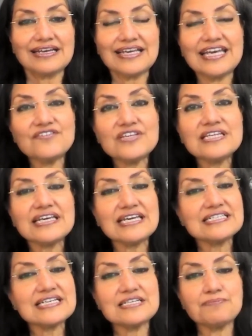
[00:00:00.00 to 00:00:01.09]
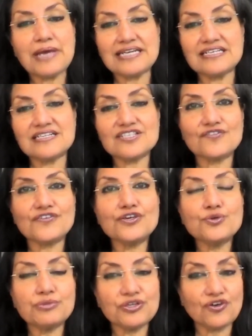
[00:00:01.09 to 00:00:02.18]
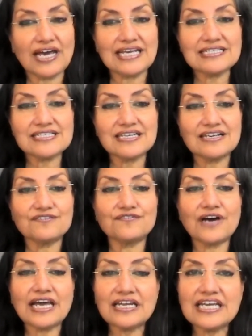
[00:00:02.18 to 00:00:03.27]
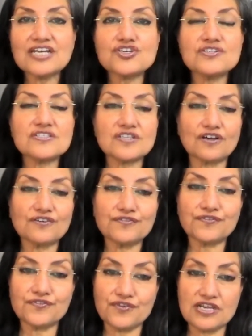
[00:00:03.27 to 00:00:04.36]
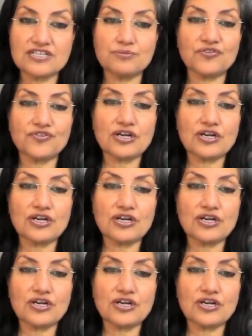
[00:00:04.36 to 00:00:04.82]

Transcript: Given the interdependence of human rights, violations of freedom of